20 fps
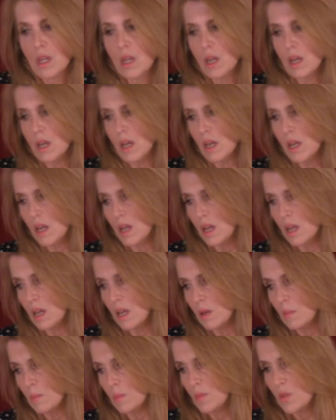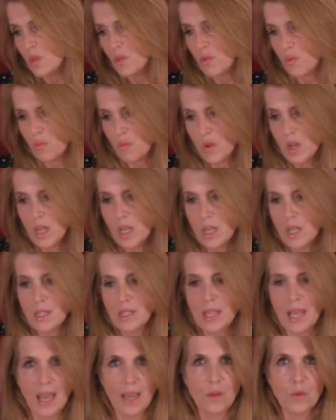3,
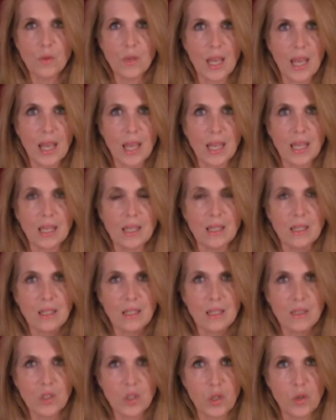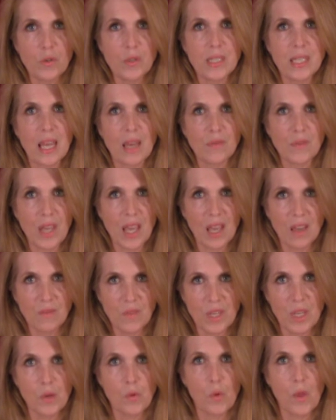Title IX, students have to have
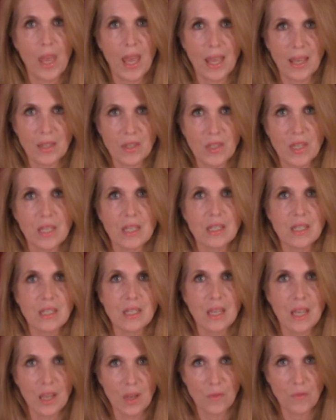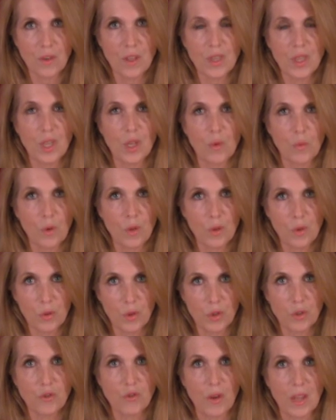equal access to everything, whether
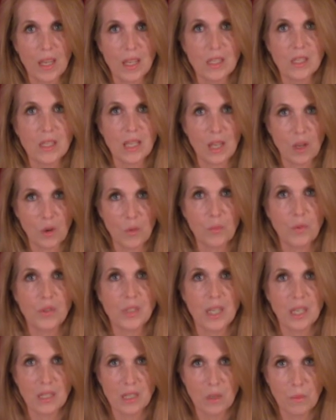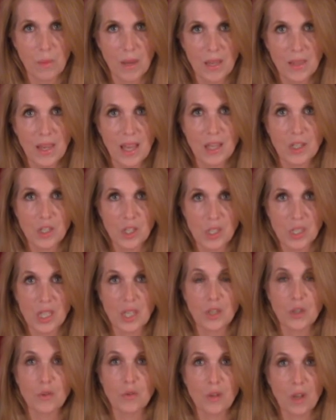they're trans. They are protected by that, just
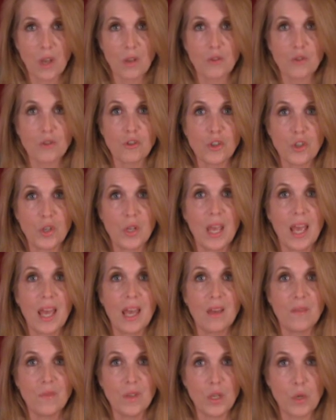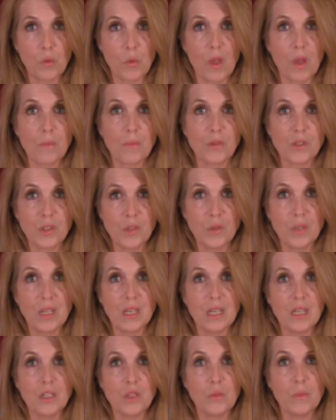like your daughters should have equal
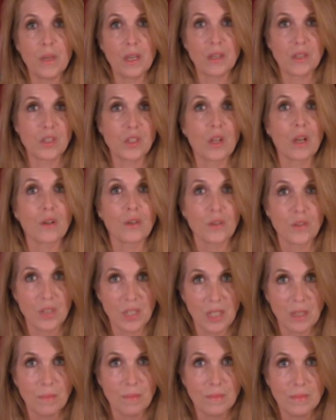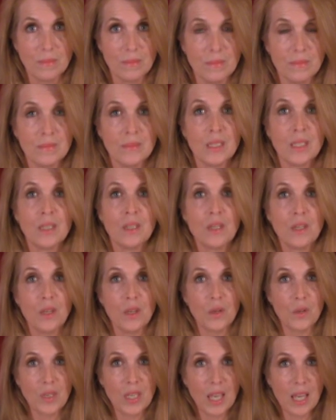opportunity to be on a soccer team.
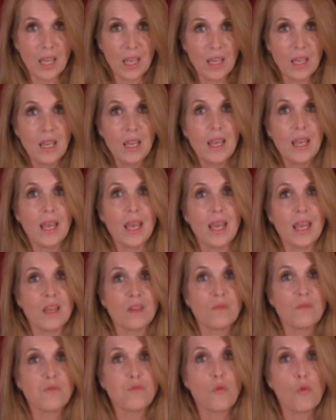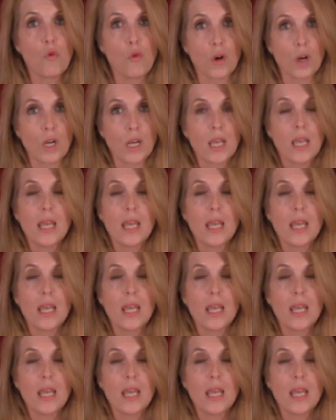Okay? And 4,